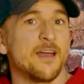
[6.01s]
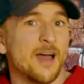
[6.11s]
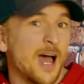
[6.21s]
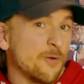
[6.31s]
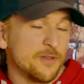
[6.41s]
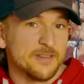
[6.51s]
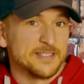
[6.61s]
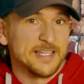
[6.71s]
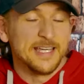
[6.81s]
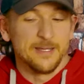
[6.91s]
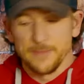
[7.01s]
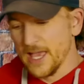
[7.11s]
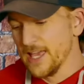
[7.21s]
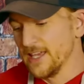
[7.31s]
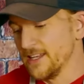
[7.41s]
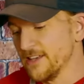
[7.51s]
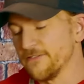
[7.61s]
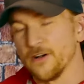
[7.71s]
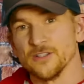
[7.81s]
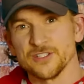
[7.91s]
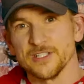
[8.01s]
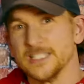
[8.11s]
how they're the same, and if Ultra